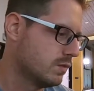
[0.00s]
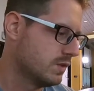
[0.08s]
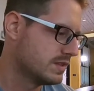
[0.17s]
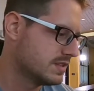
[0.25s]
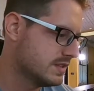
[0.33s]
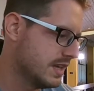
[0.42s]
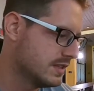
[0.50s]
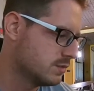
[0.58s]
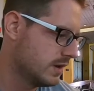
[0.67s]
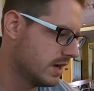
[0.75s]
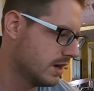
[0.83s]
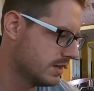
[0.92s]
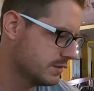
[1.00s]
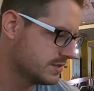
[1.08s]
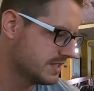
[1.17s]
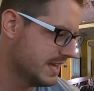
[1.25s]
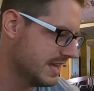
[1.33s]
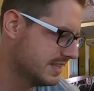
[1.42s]
with sleds, where are you,
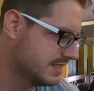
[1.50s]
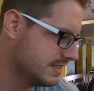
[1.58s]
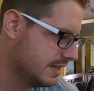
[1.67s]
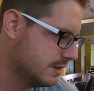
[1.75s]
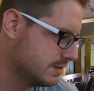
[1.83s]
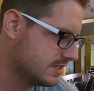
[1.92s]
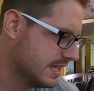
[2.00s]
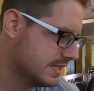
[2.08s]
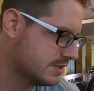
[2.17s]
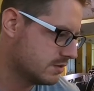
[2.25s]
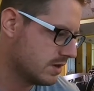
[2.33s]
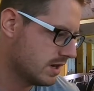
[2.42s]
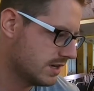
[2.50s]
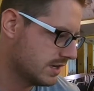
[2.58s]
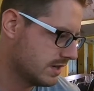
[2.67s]
sleds? I know sleds are on